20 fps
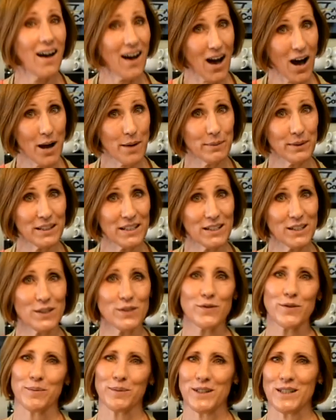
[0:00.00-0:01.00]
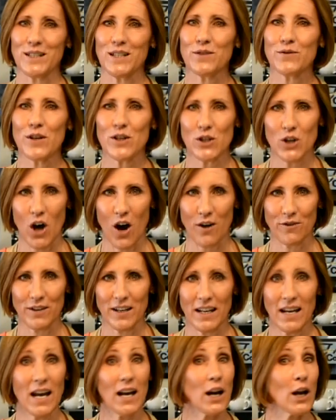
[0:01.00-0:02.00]
I'm Liz from Lizzie's Fresh
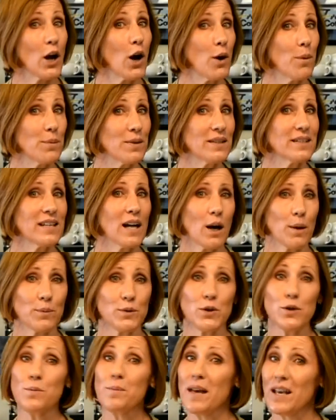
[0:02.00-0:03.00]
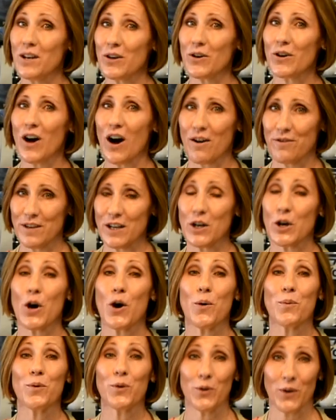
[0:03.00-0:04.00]
Coffee, and I hope this helps you make your coffee at
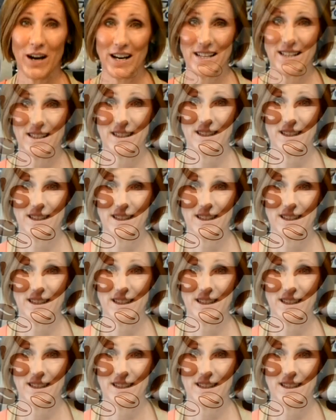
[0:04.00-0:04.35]
home great.